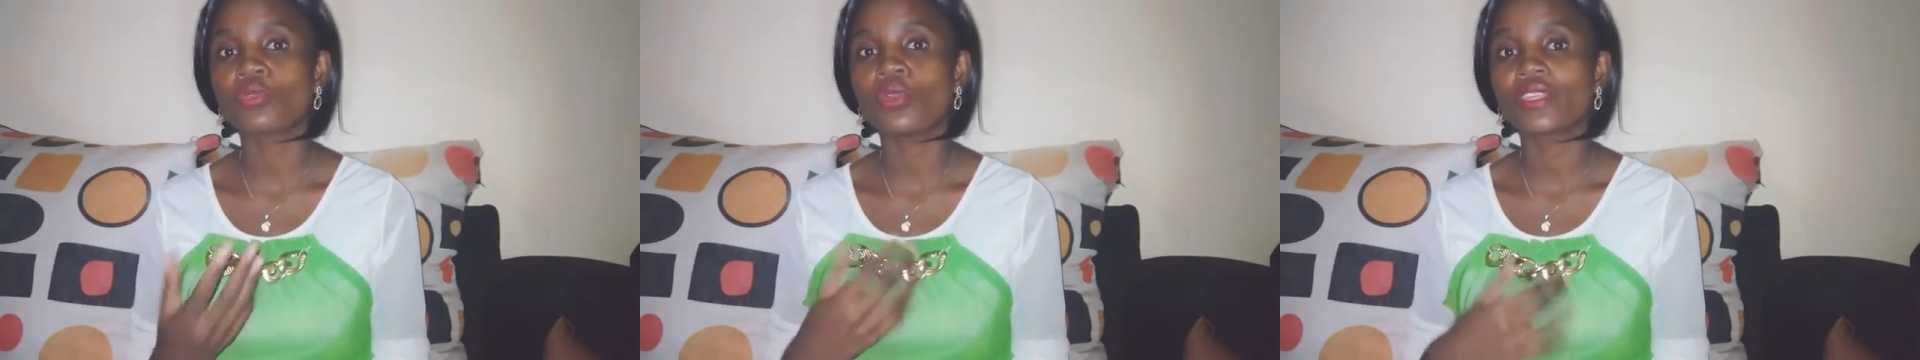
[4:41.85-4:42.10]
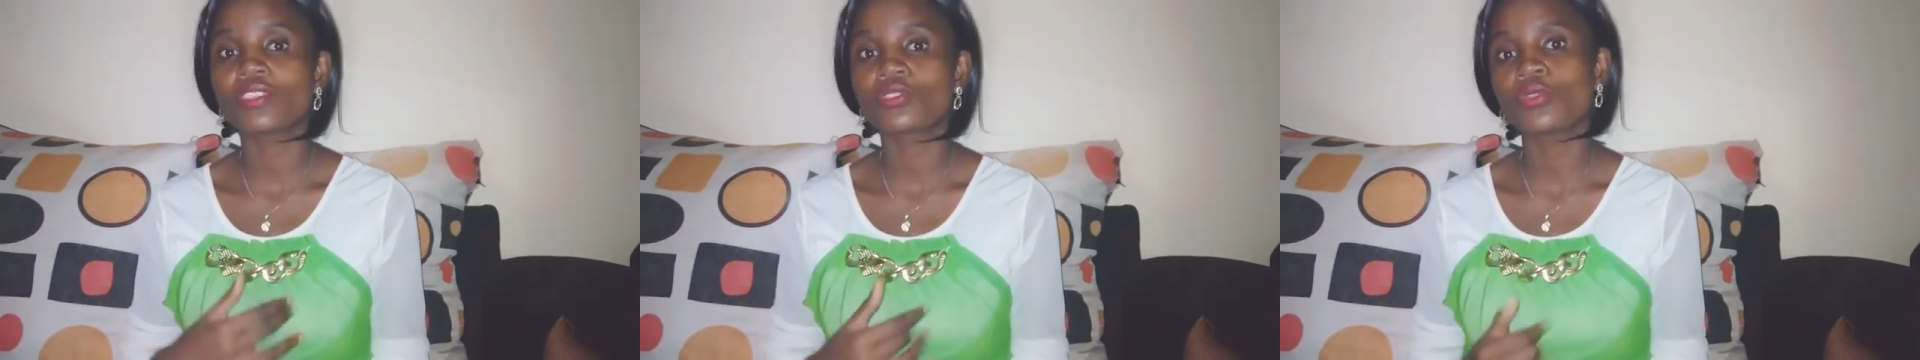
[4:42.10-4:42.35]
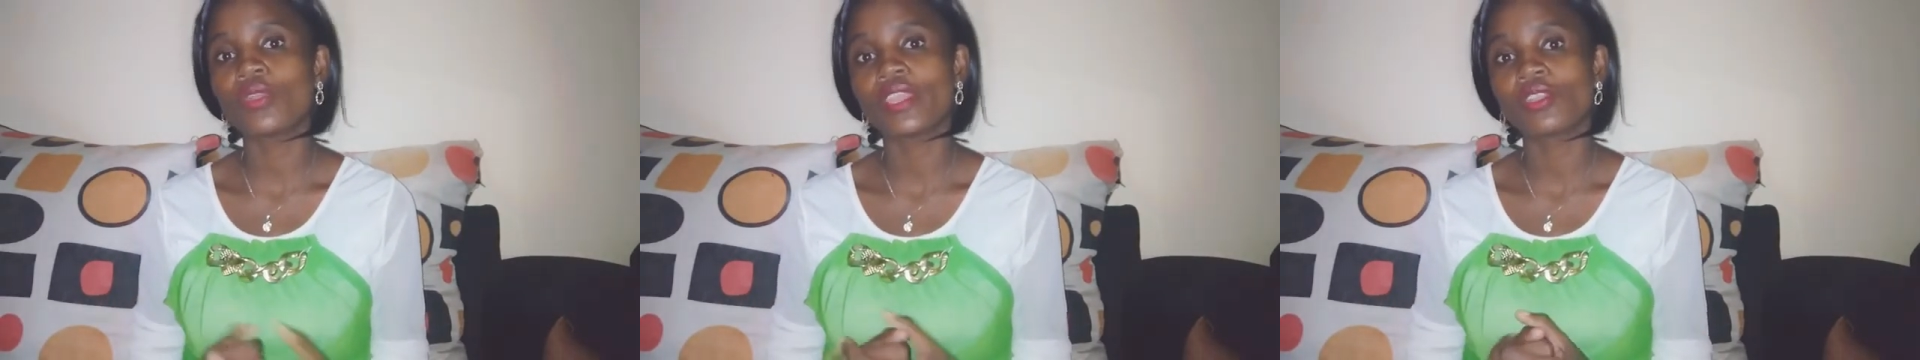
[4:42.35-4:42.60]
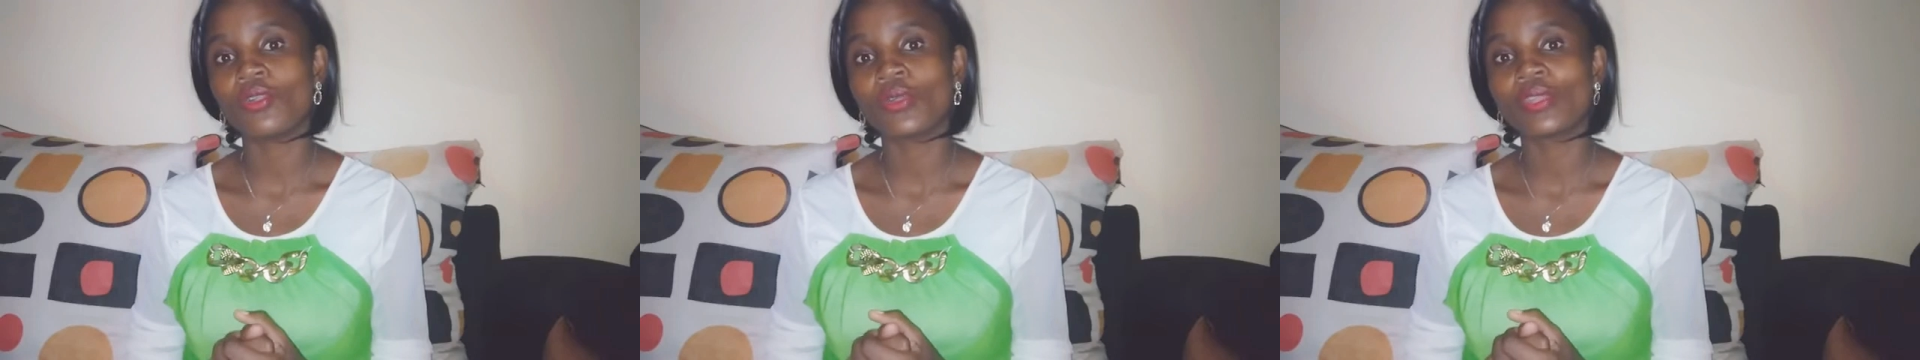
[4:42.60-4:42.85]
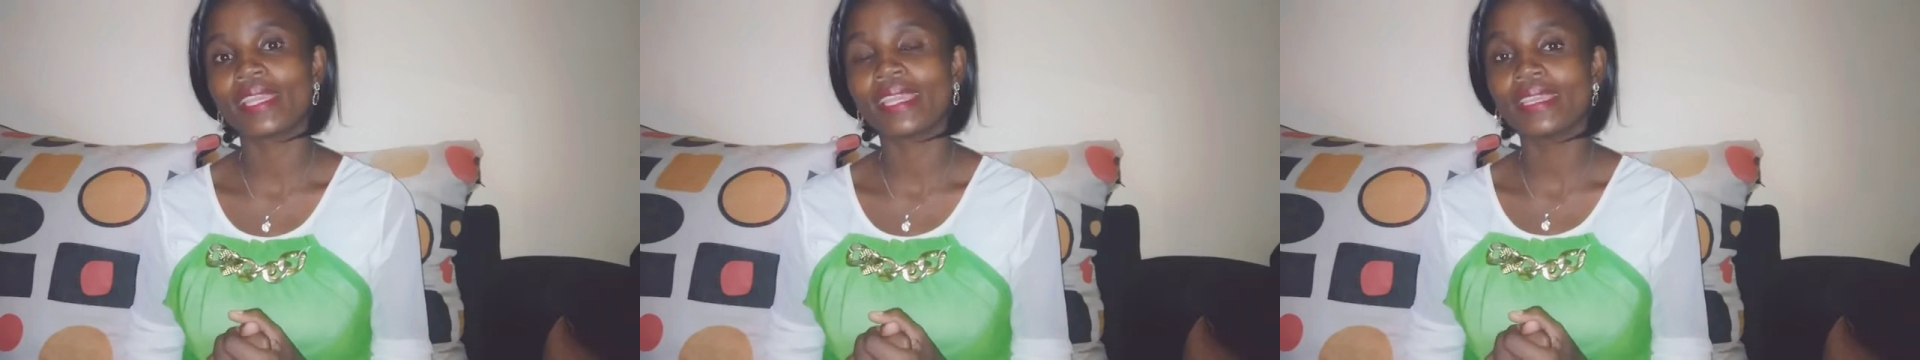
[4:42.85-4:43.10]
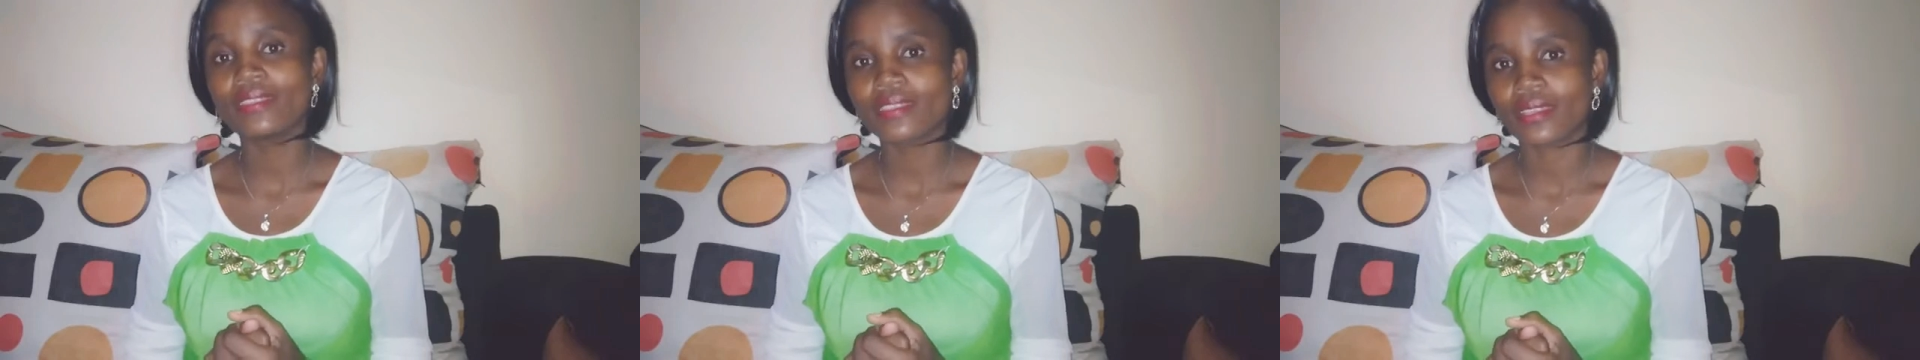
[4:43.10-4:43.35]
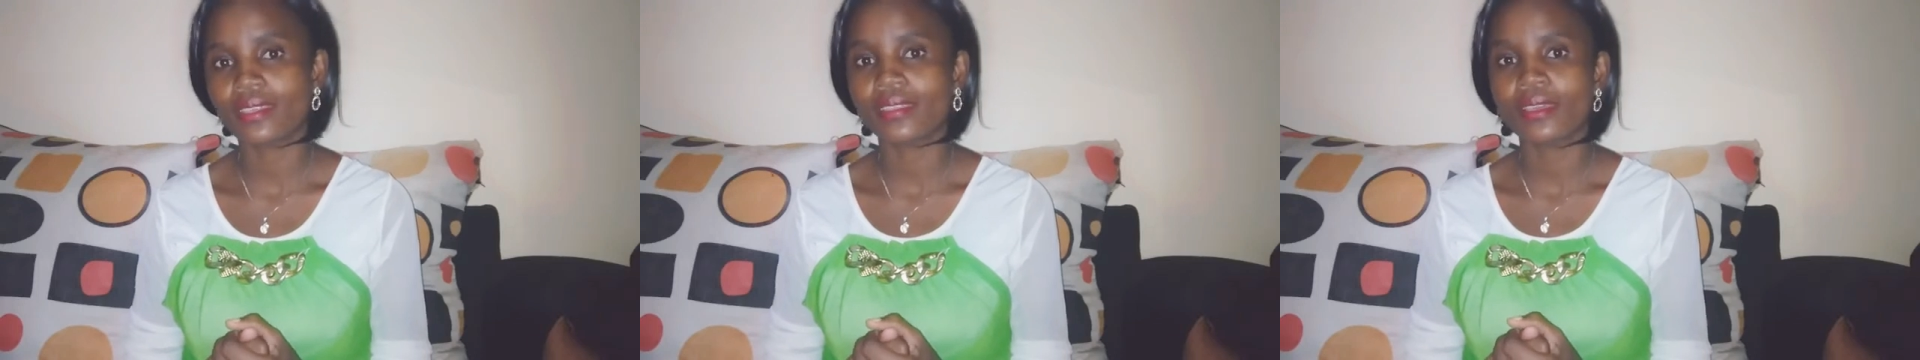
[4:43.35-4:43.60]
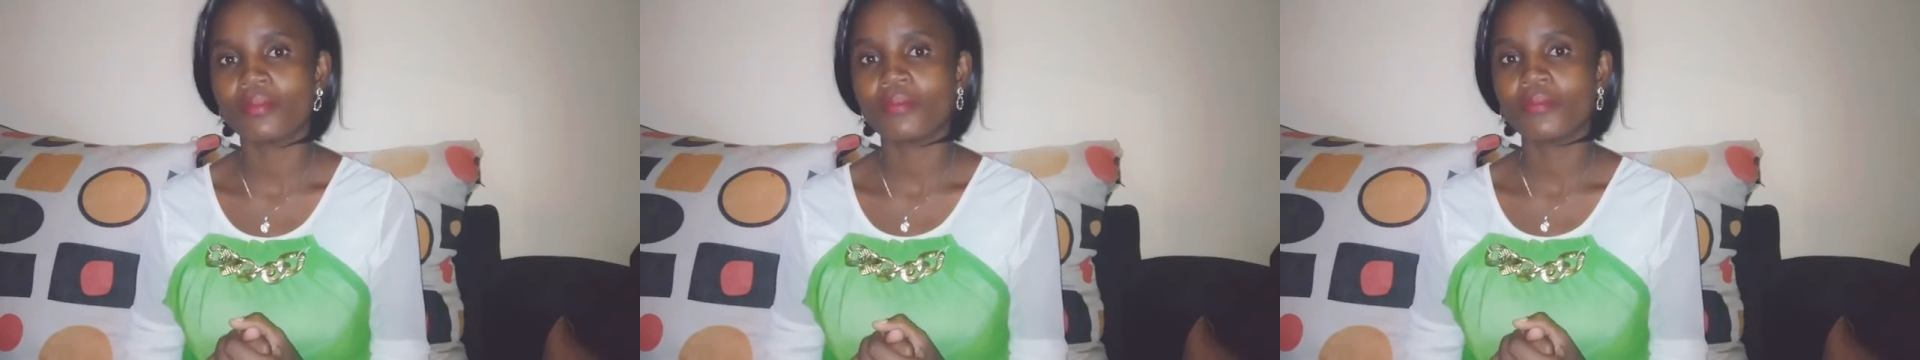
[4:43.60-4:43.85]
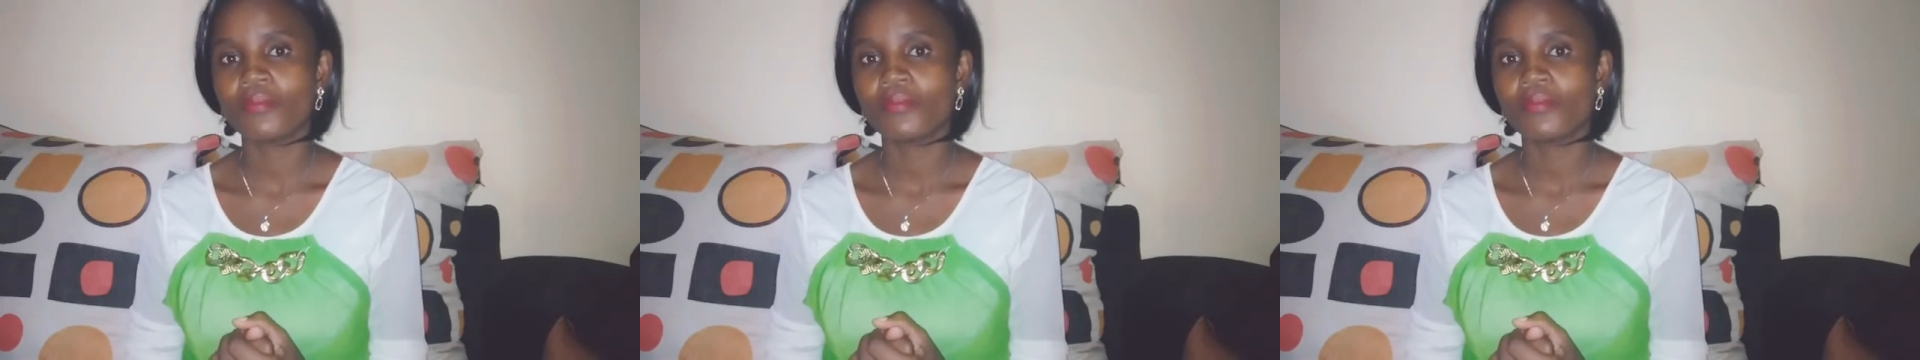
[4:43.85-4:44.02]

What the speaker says: what is going on inside them.